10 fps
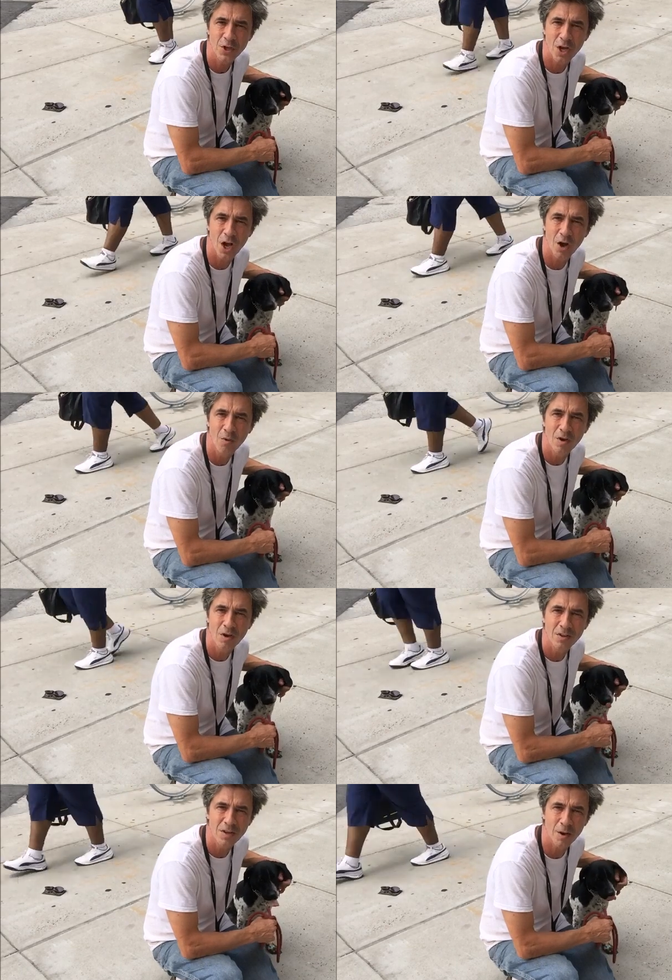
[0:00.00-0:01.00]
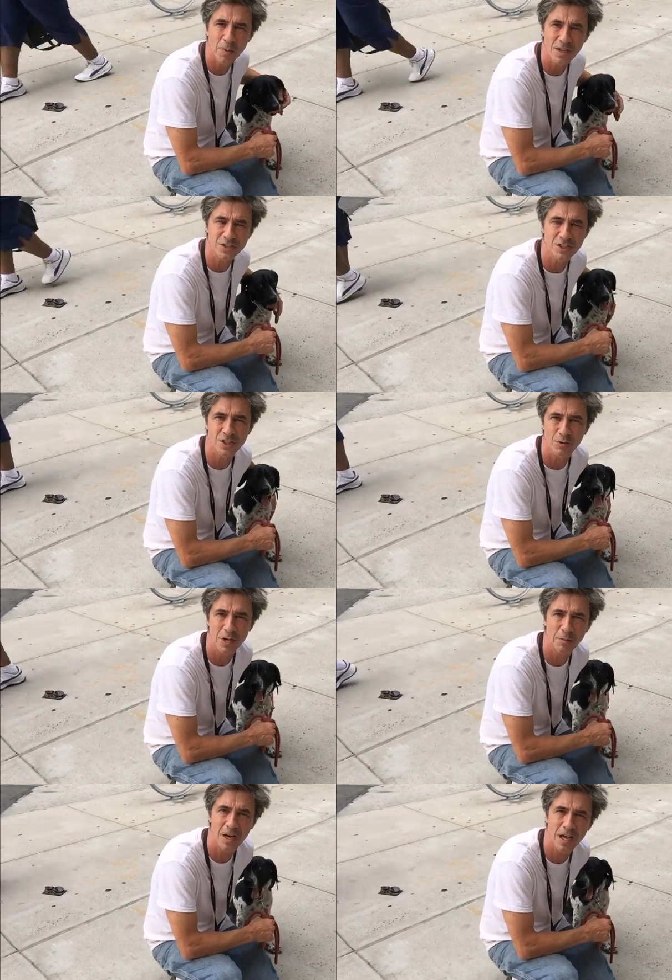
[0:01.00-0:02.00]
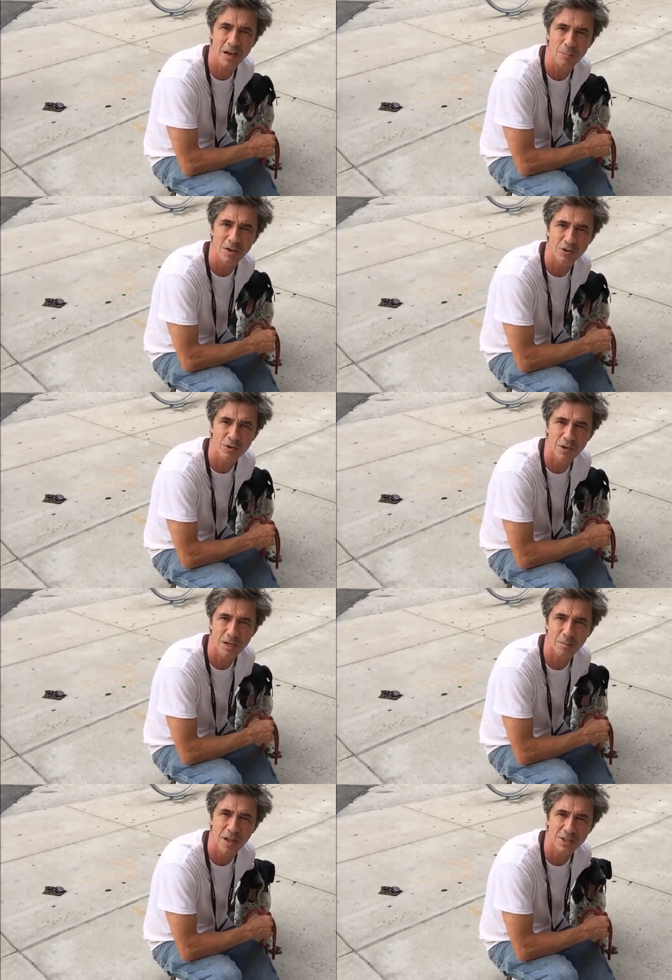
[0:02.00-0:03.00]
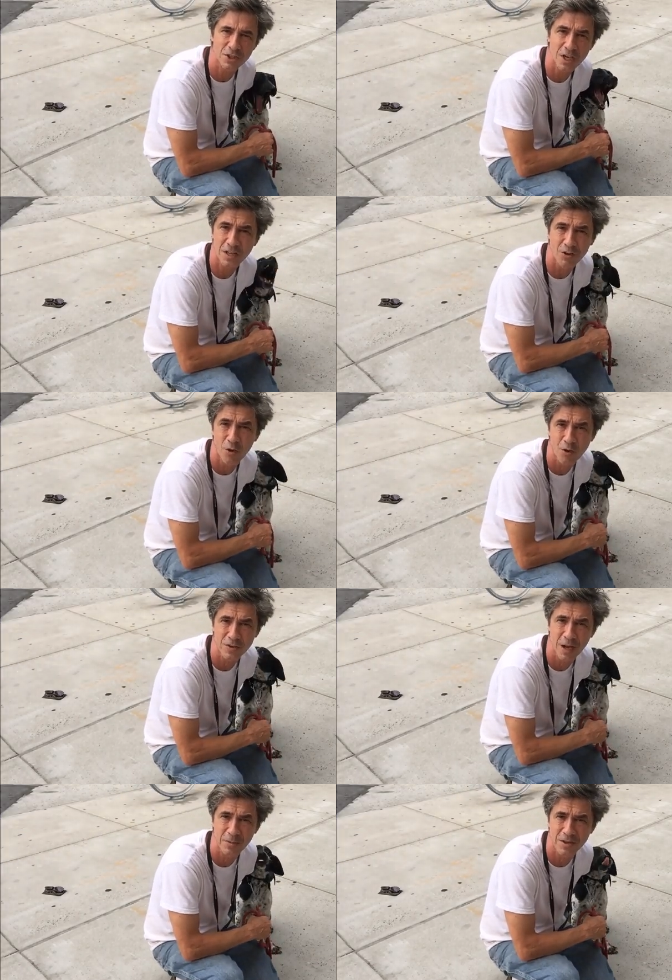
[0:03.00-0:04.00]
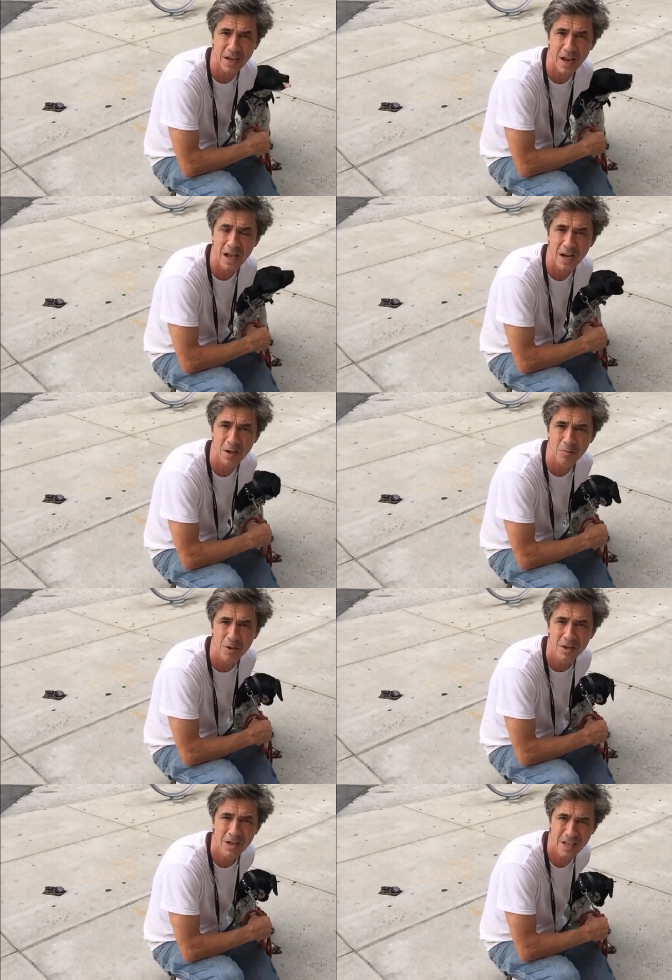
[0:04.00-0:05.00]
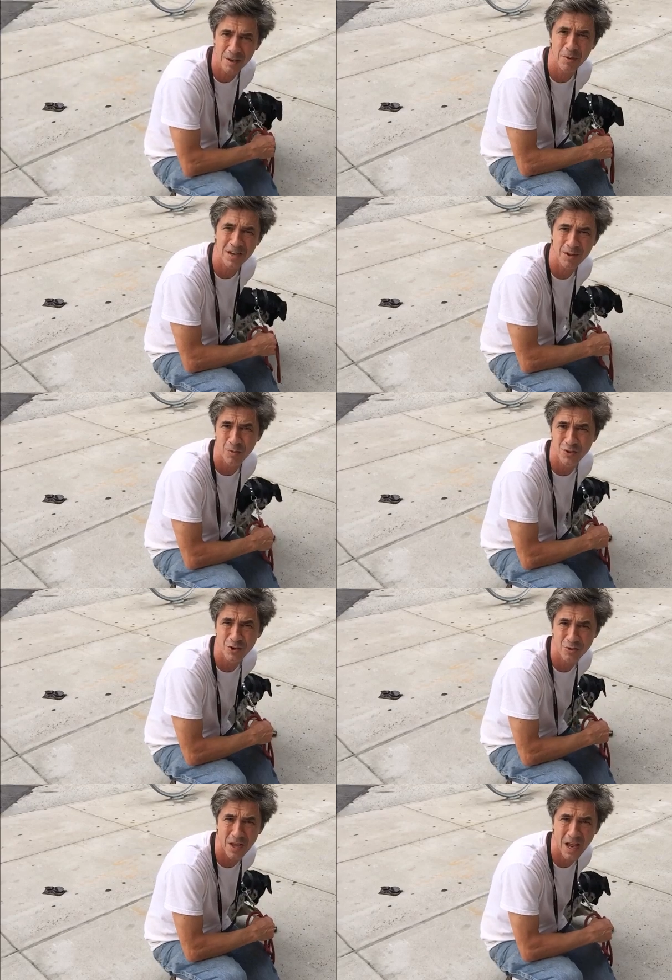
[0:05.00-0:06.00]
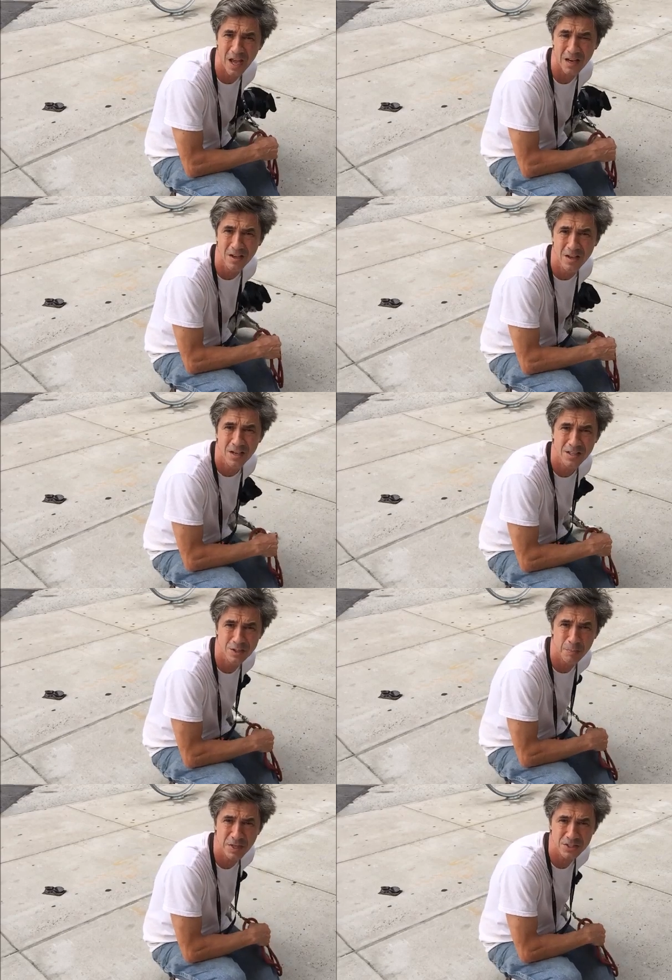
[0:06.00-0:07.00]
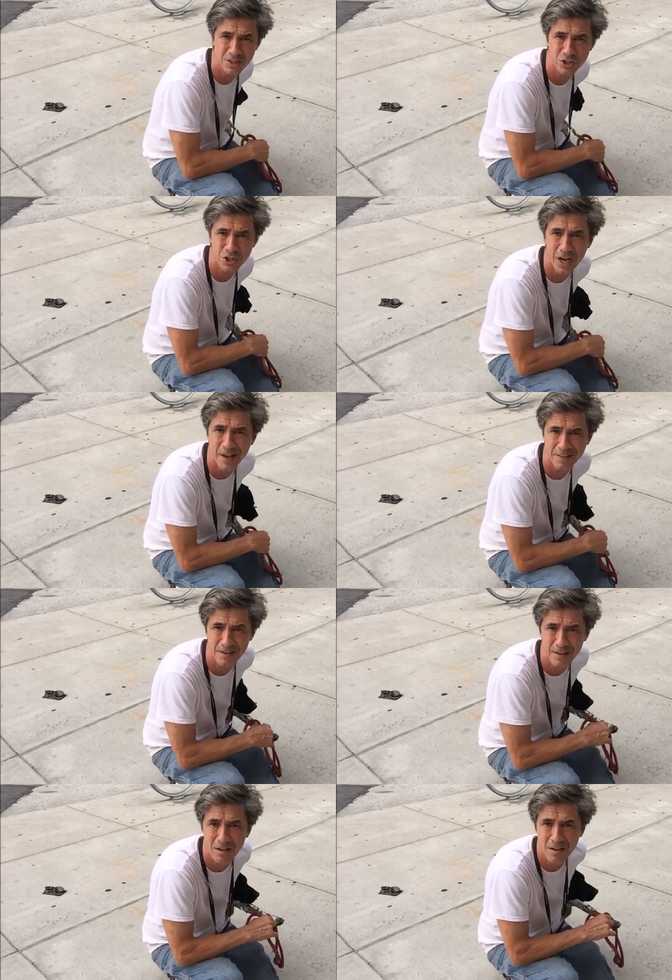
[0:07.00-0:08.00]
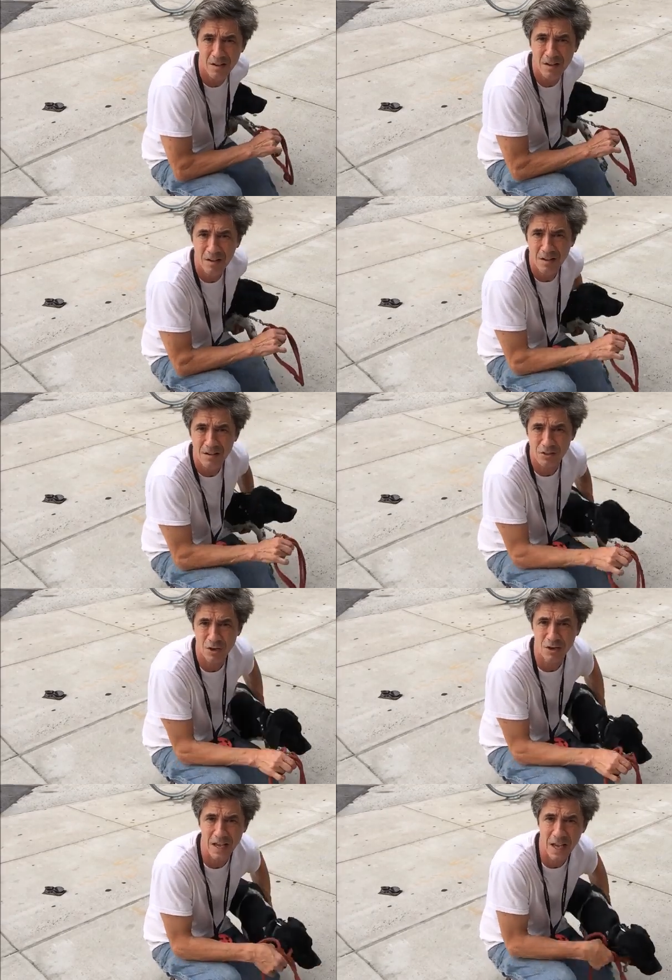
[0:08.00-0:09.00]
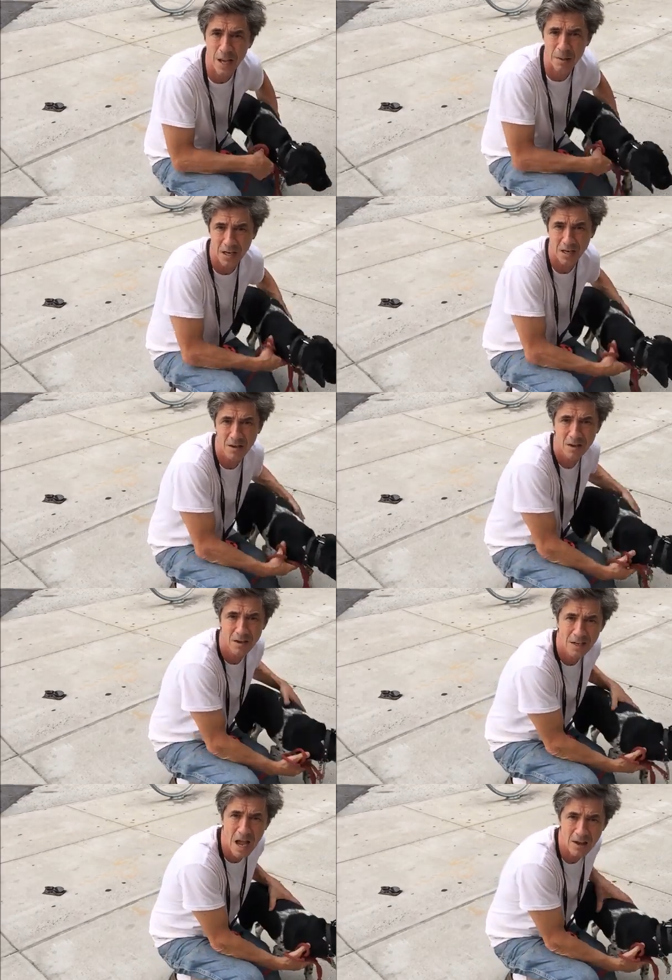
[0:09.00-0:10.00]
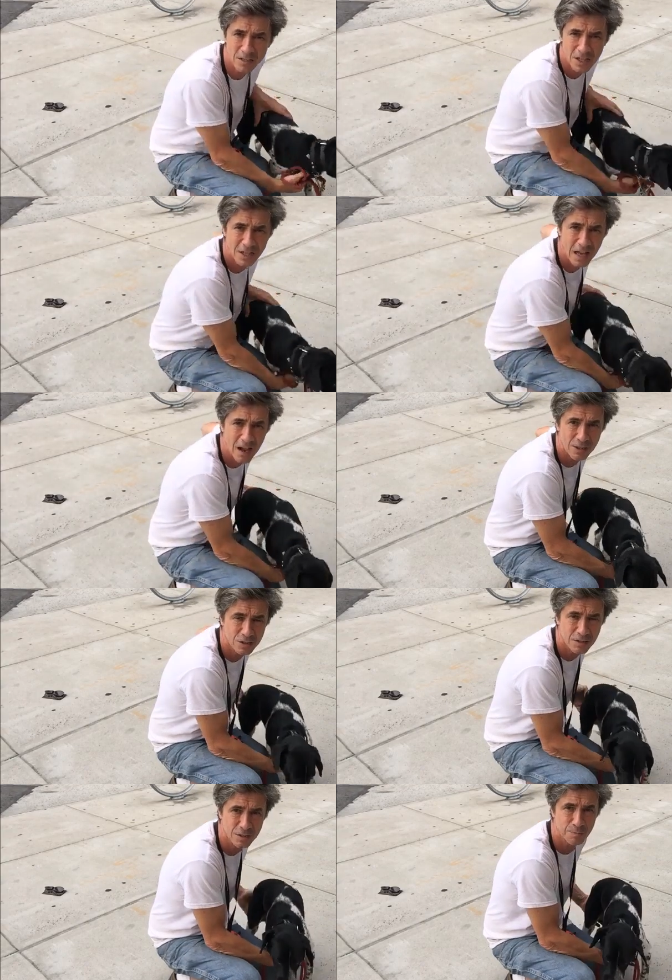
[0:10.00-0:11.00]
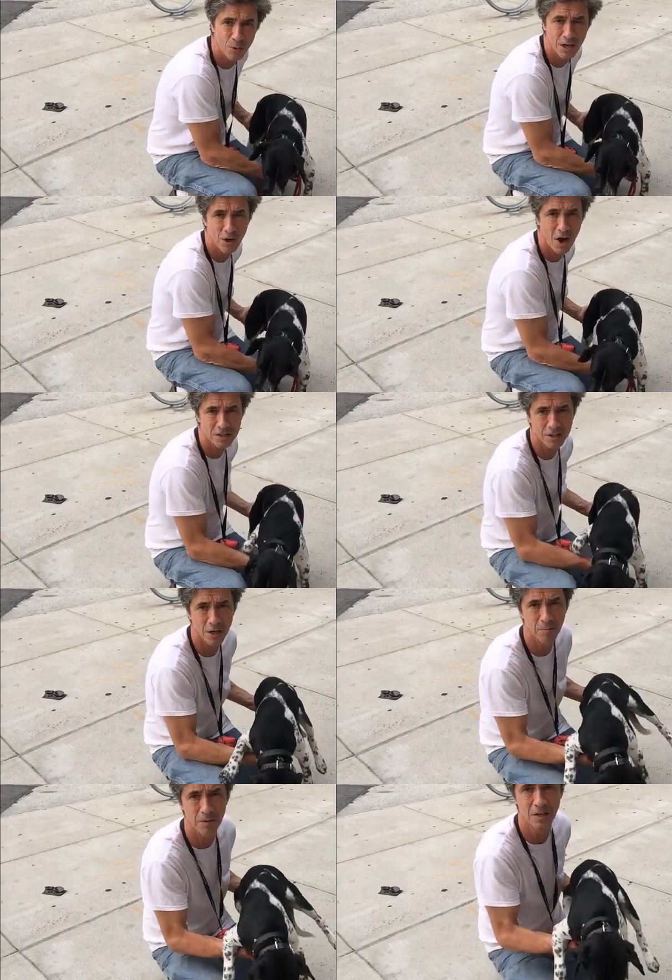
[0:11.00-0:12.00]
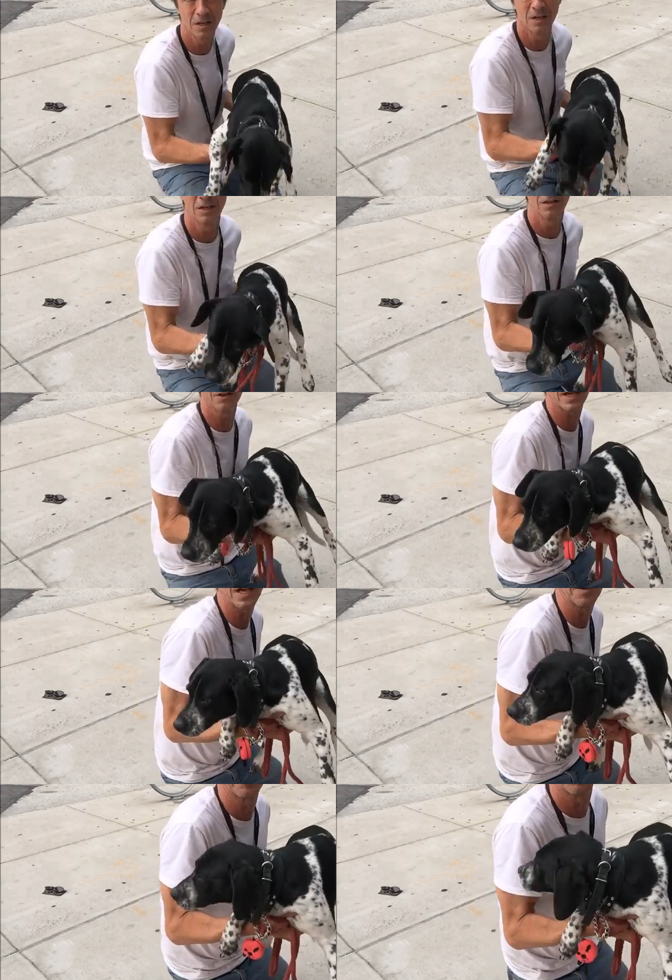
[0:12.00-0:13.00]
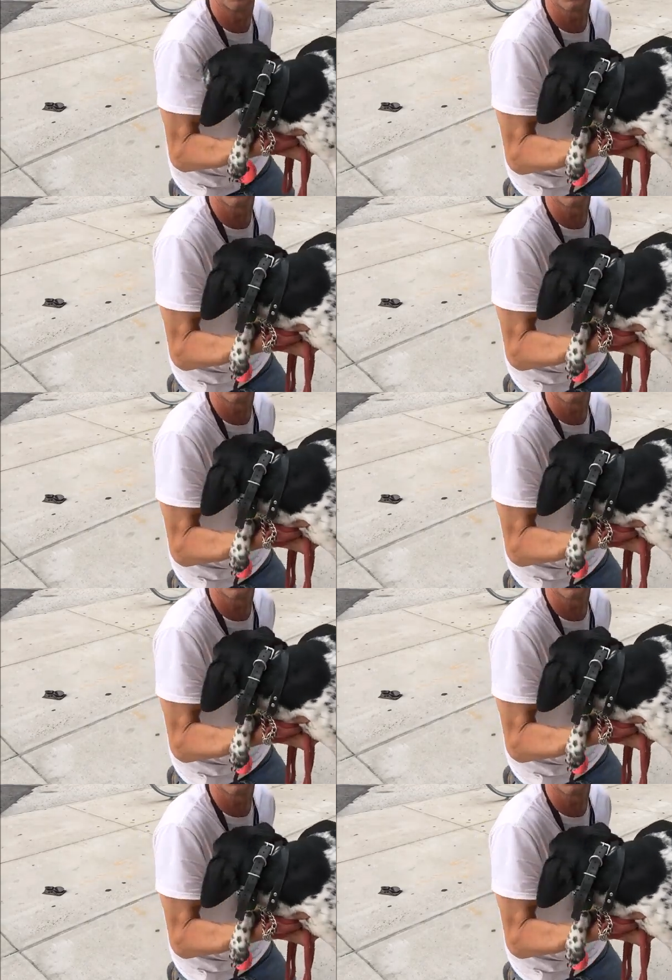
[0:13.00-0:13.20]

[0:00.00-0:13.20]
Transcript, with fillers: You know, they're probably screaming at him and treating him like shit the whole time that they had him. Anybody that would do that is a piece of shit. This little Cammy. Now he's, now he's, he's pretty awesome. Look at him.